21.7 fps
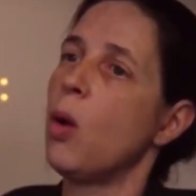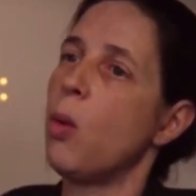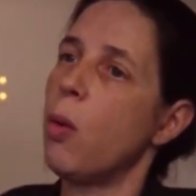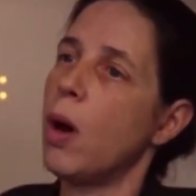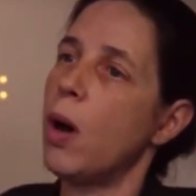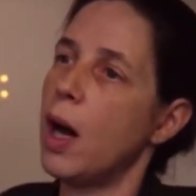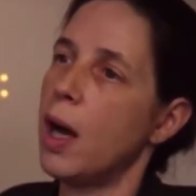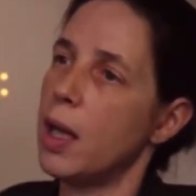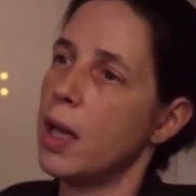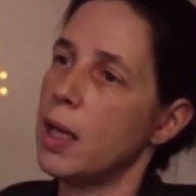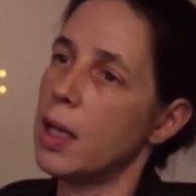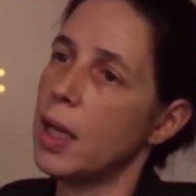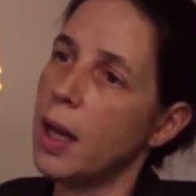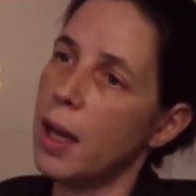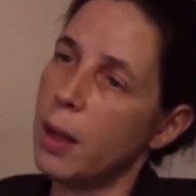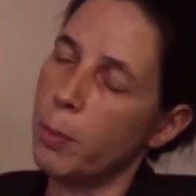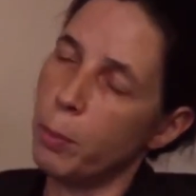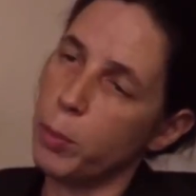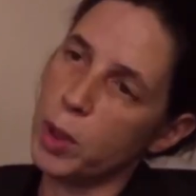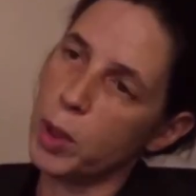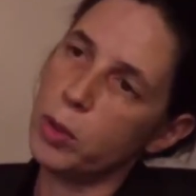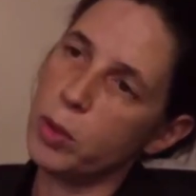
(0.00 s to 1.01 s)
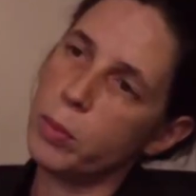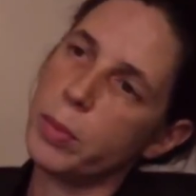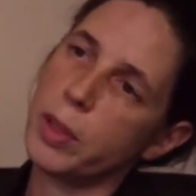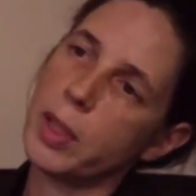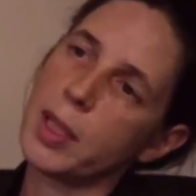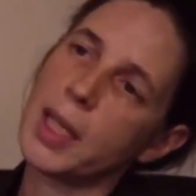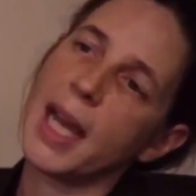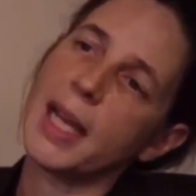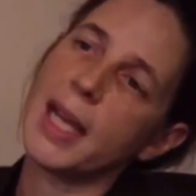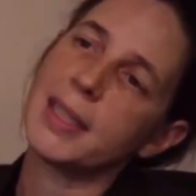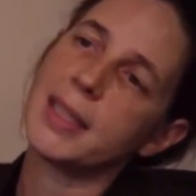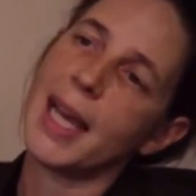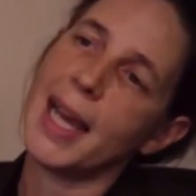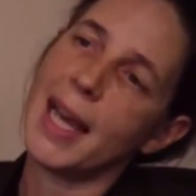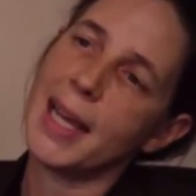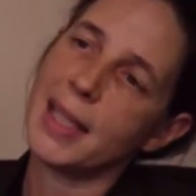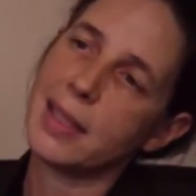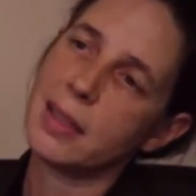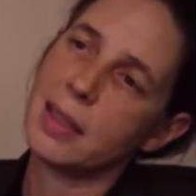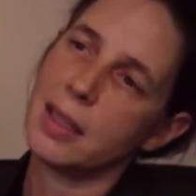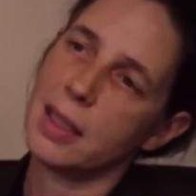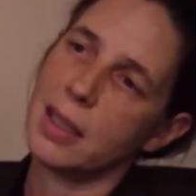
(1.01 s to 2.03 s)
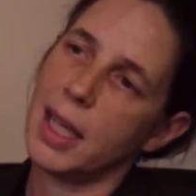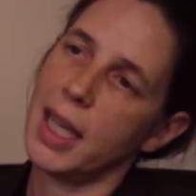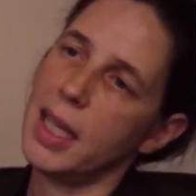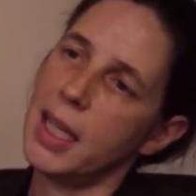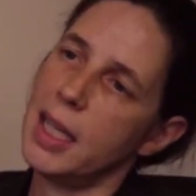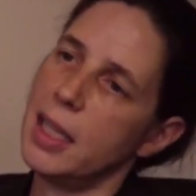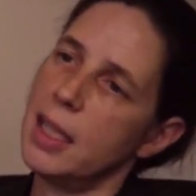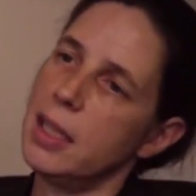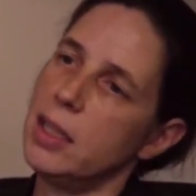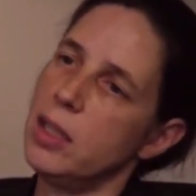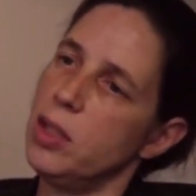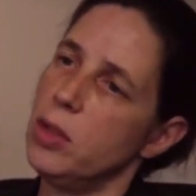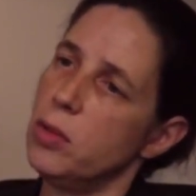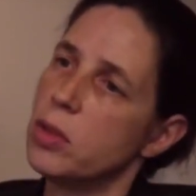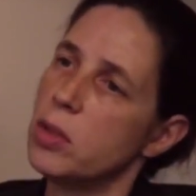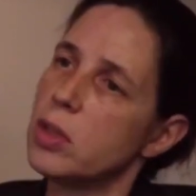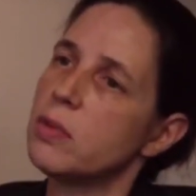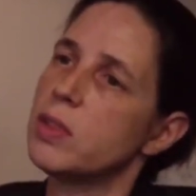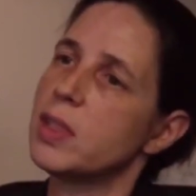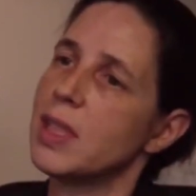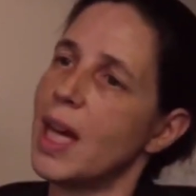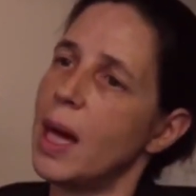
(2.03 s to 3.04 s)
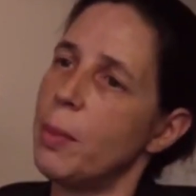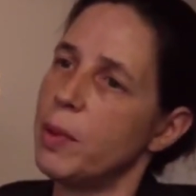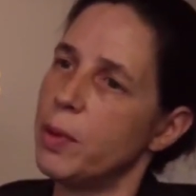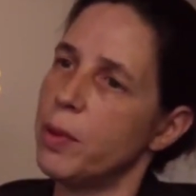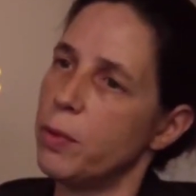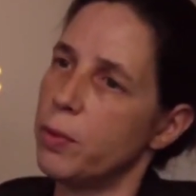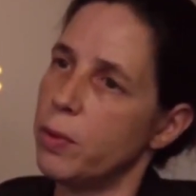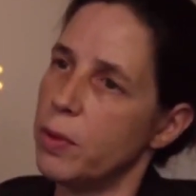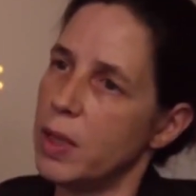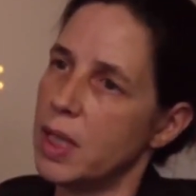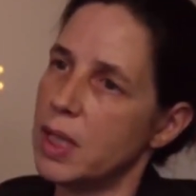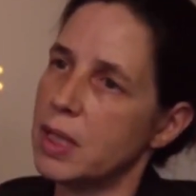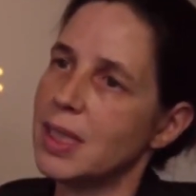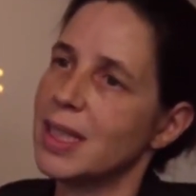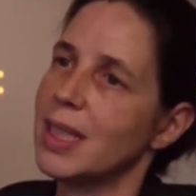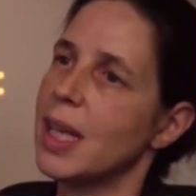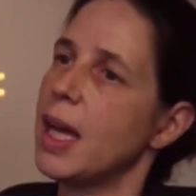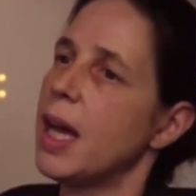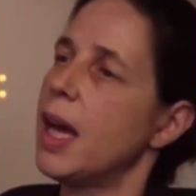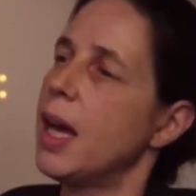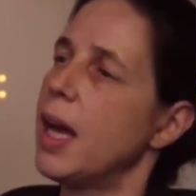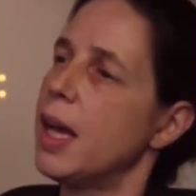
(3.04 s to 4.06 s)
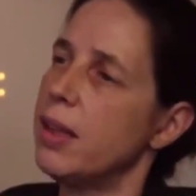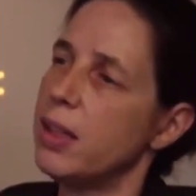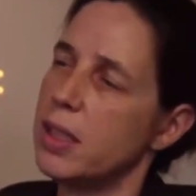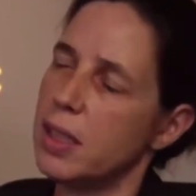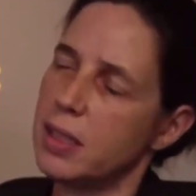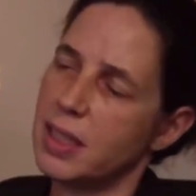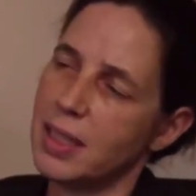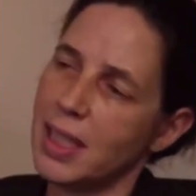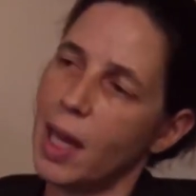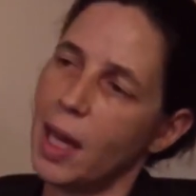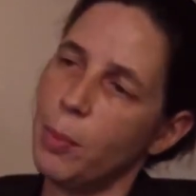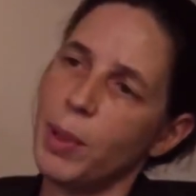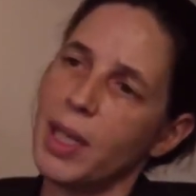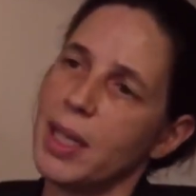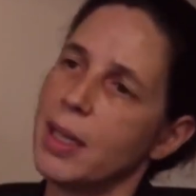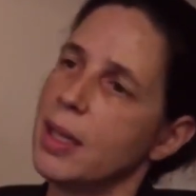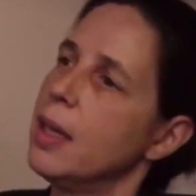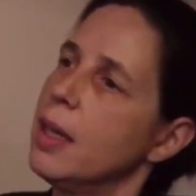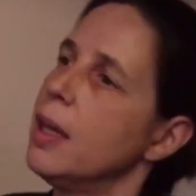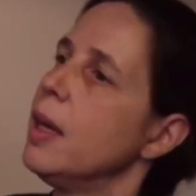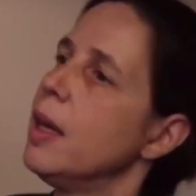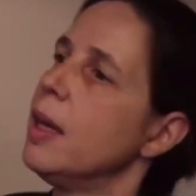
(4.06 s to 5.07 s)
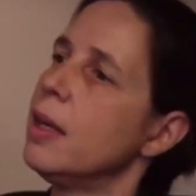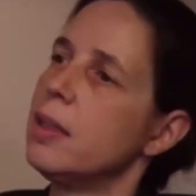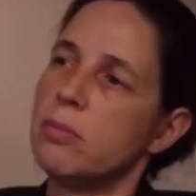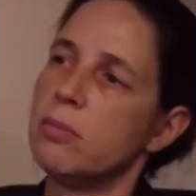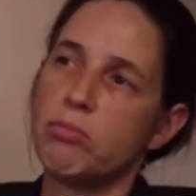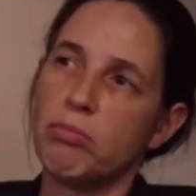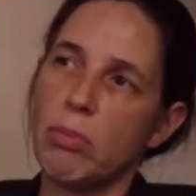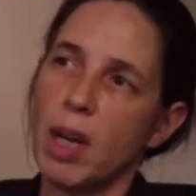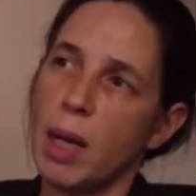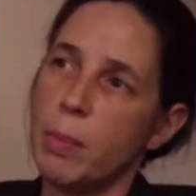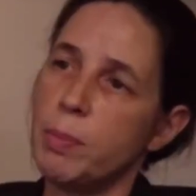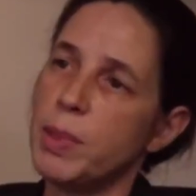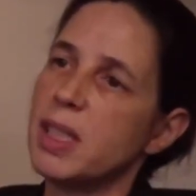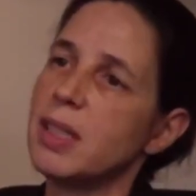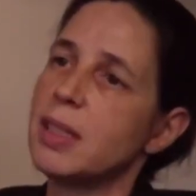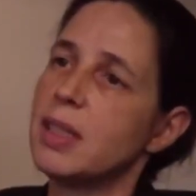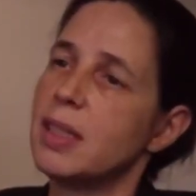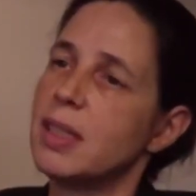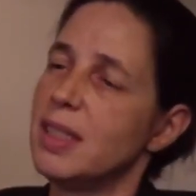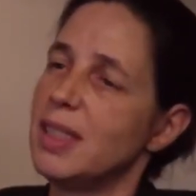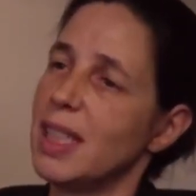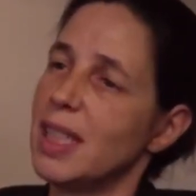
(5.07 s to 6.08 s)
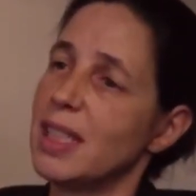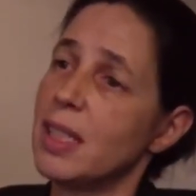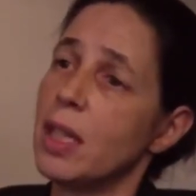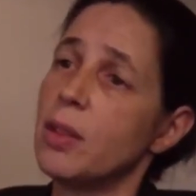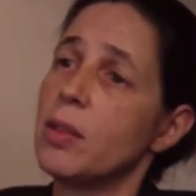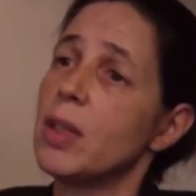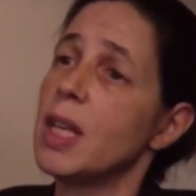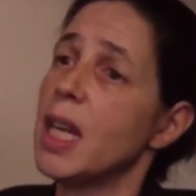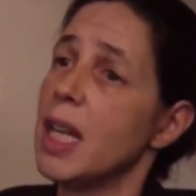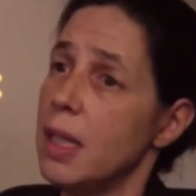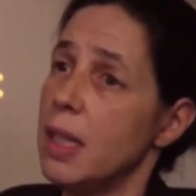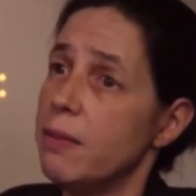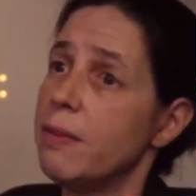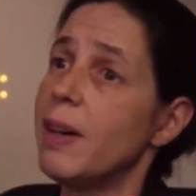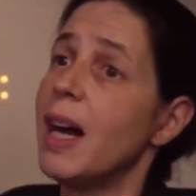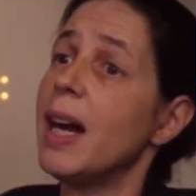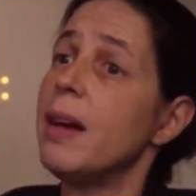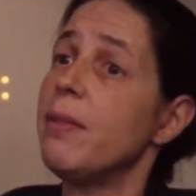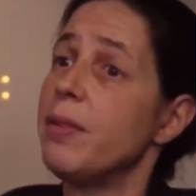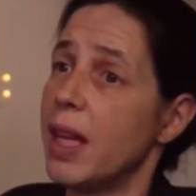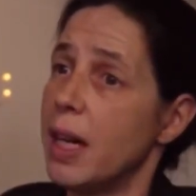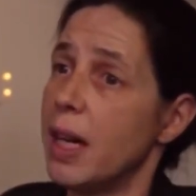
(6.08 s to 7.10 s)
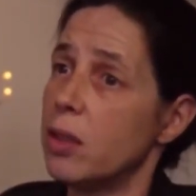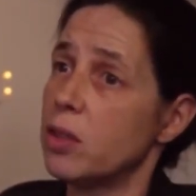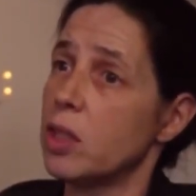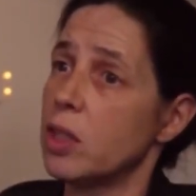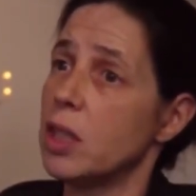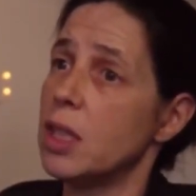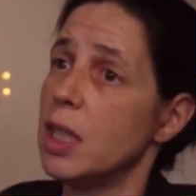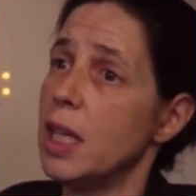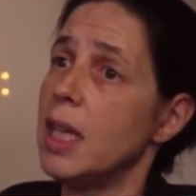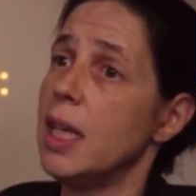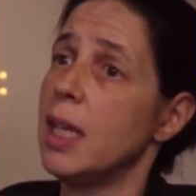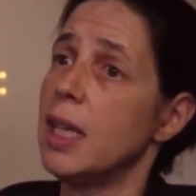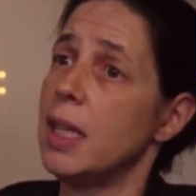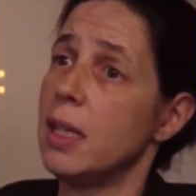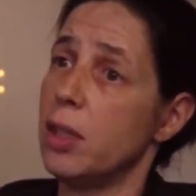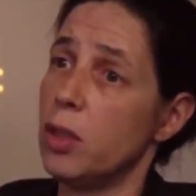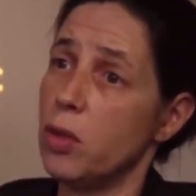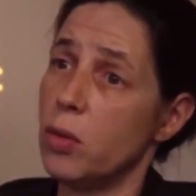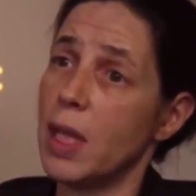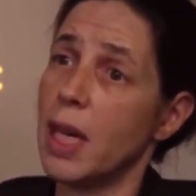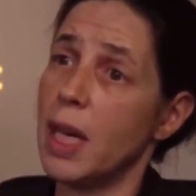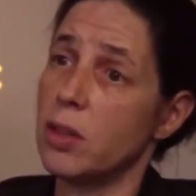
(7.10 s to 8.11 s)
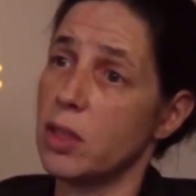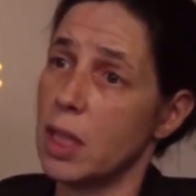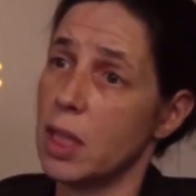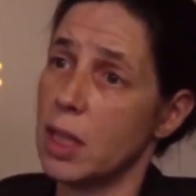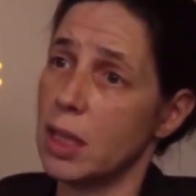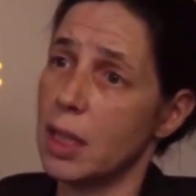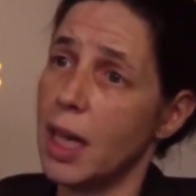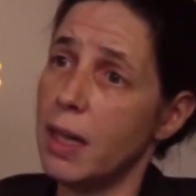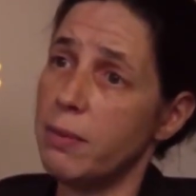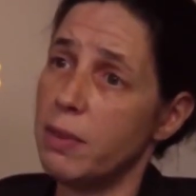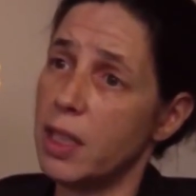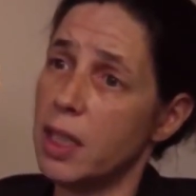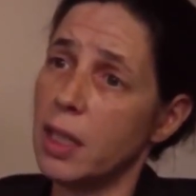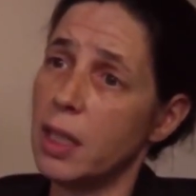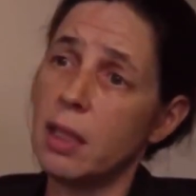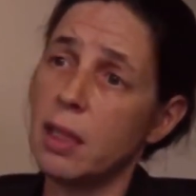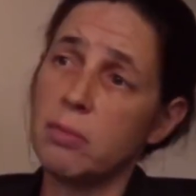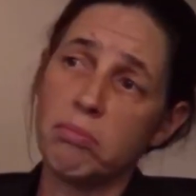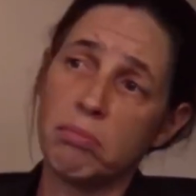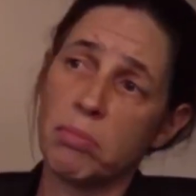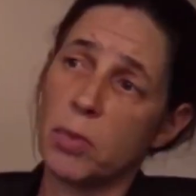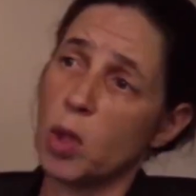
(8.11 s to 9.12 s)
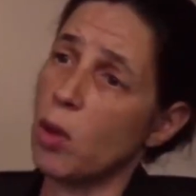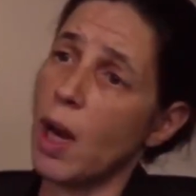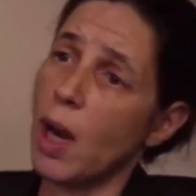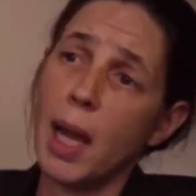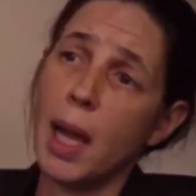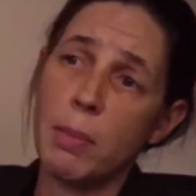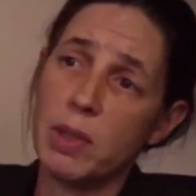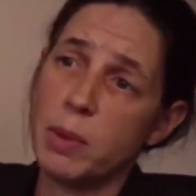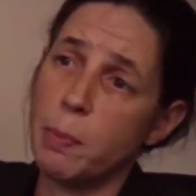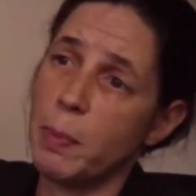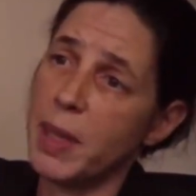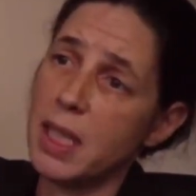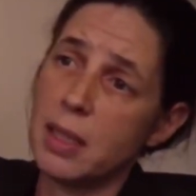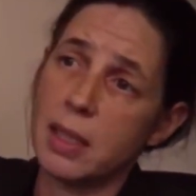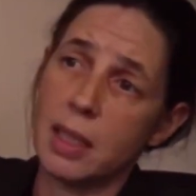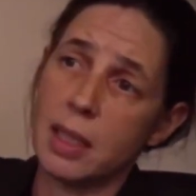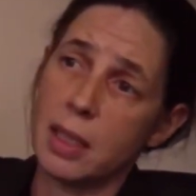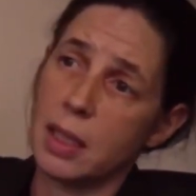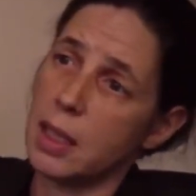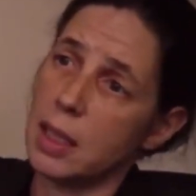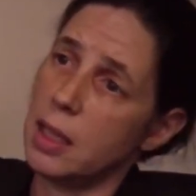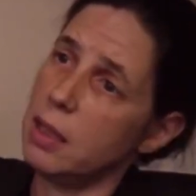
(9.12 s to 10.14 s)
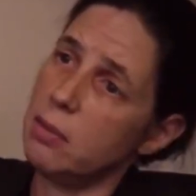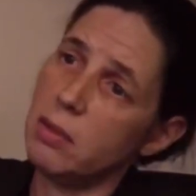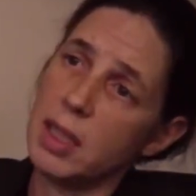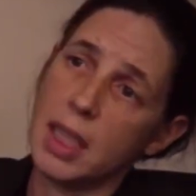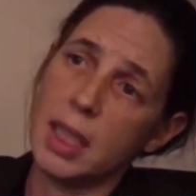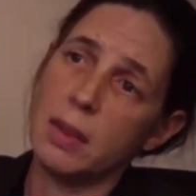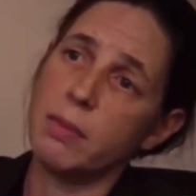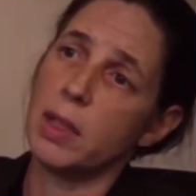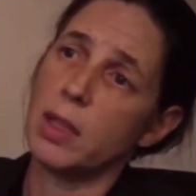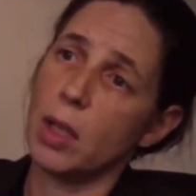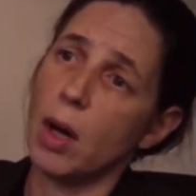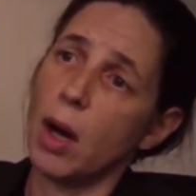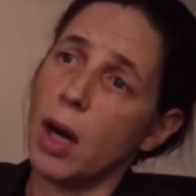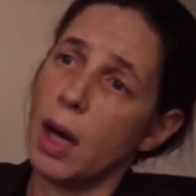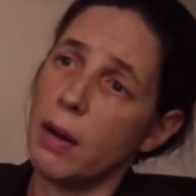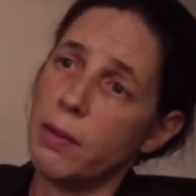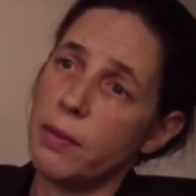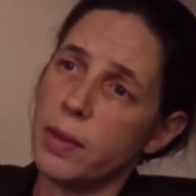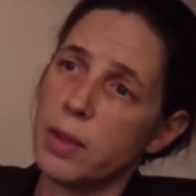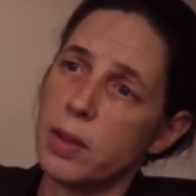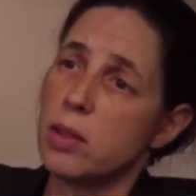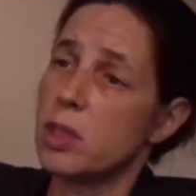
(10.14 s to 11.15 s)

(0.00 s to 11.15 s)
while Bloomberg has escalated use of stop and frisk, stopping up to 685,000 in 2011, crime is basically evened off.